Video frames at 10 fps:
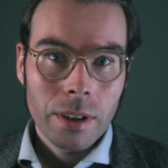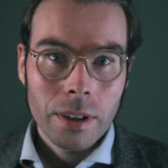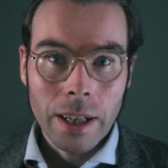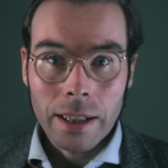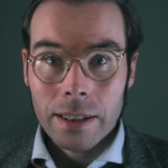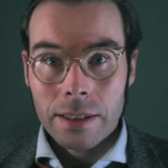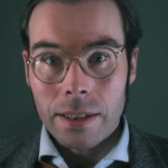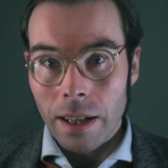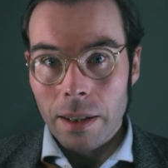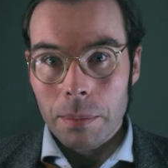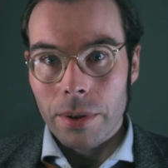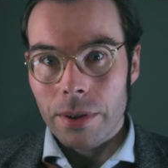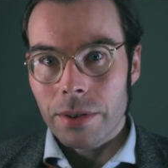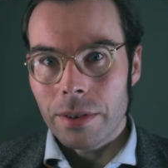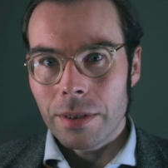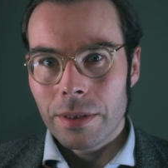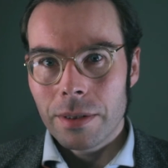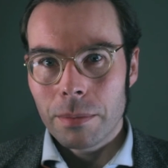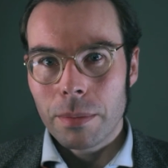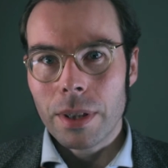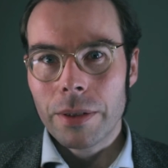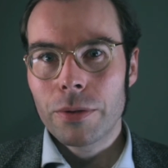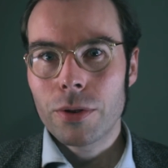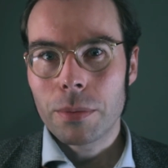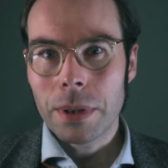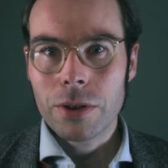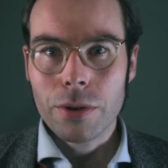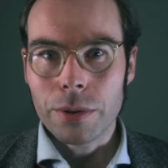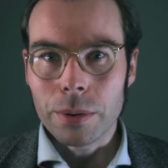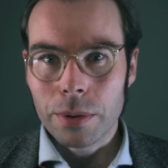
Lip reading: that this other person believes to be true?